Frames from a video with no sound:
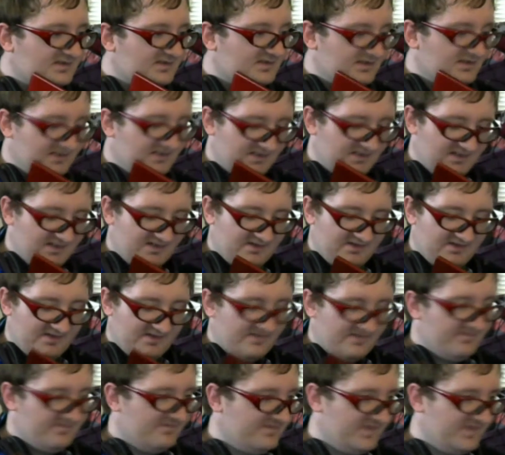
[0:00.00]
You hear
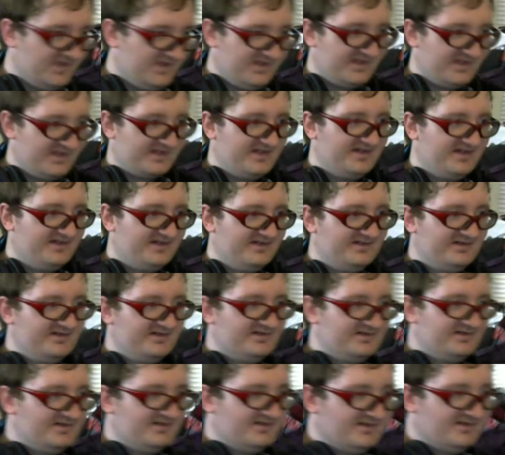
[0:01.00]
the music?
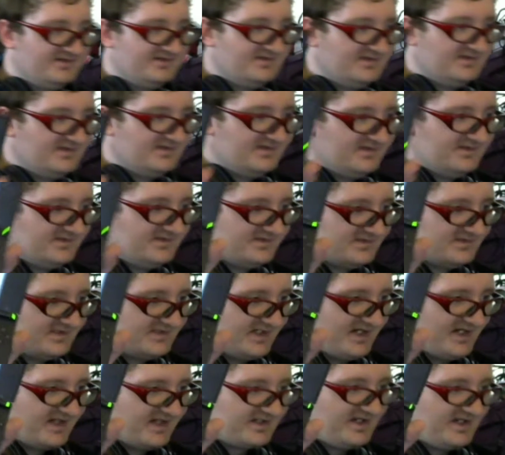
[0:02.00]
So
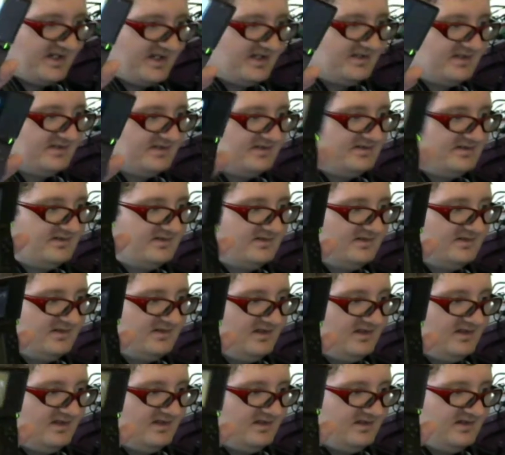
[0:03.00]
yeah, I got
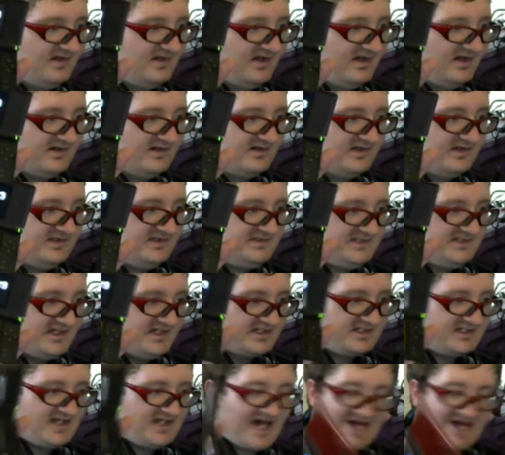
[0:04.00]
a
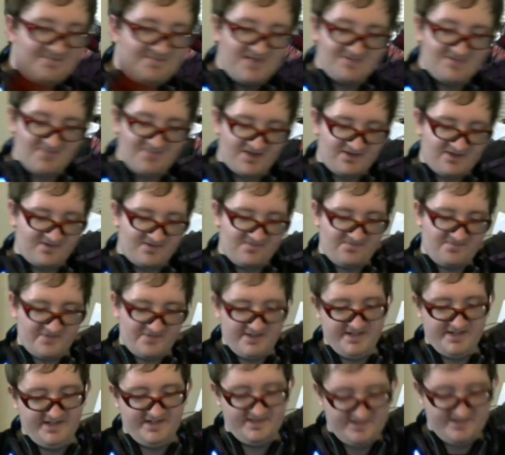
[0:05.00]
legit copy of Mother
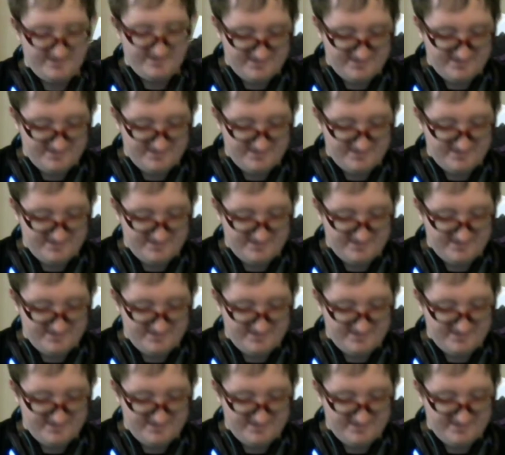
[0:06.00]
Free.